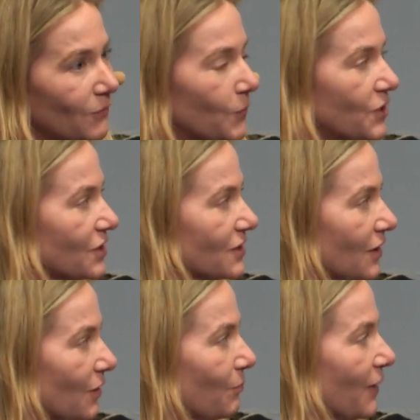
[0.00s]
which is
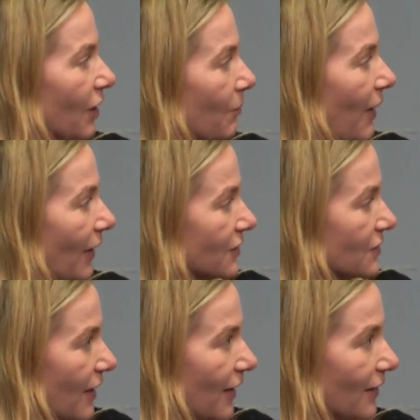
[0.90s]
a bigger bunch
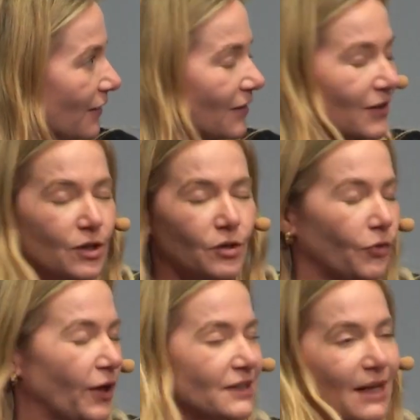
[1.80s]
than,
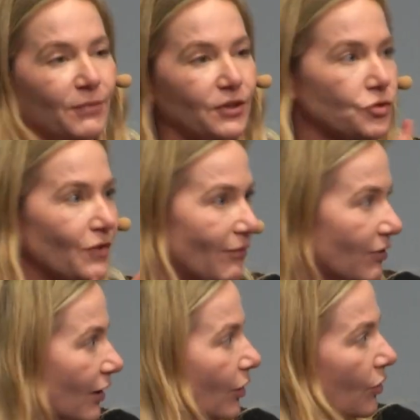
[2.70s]
for example, travel or